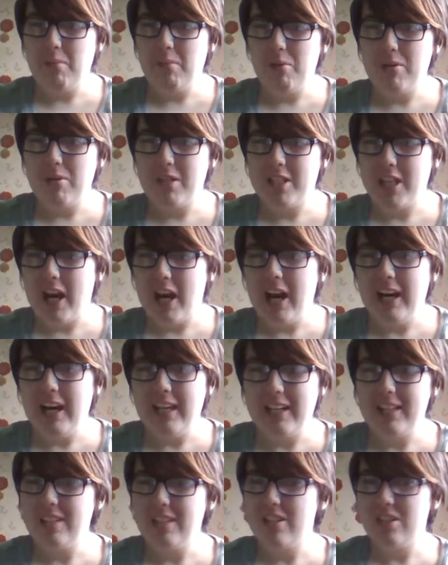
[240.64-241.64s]
more shy
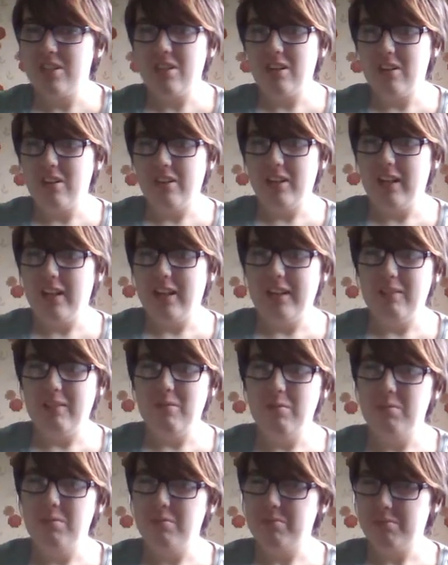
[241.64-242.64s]
and stuttery
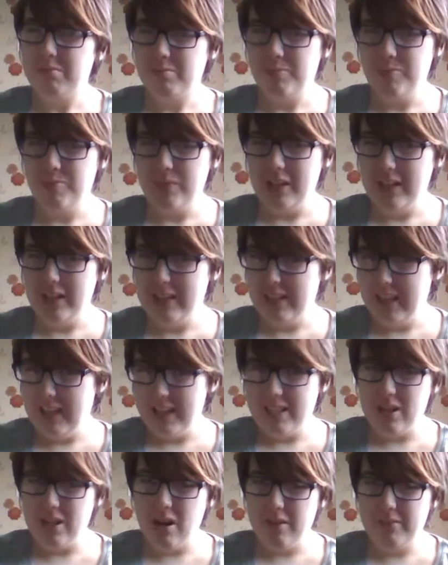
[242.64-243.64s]
and
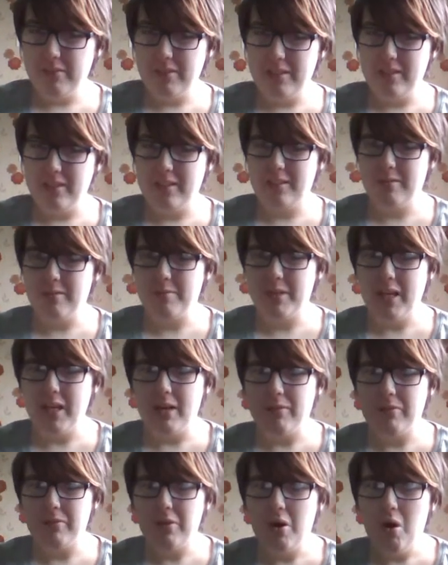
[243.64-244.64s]
less confident in
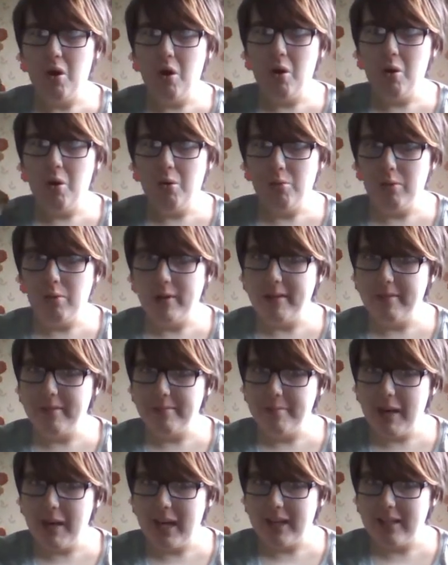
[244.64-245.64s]
himself. What if
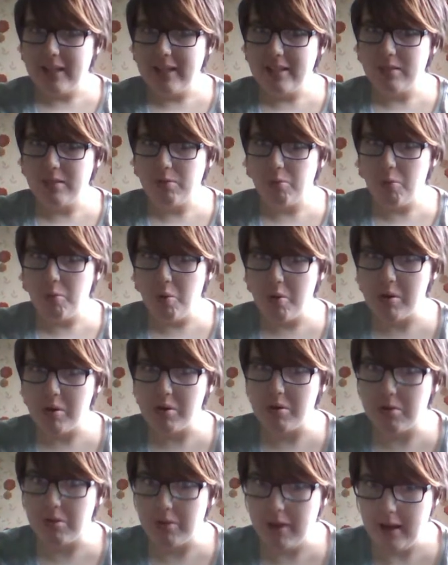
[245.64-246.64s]
Magnus wore
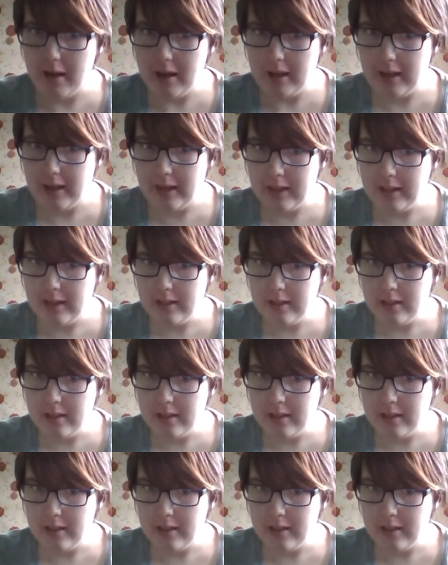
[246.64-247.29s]
grey?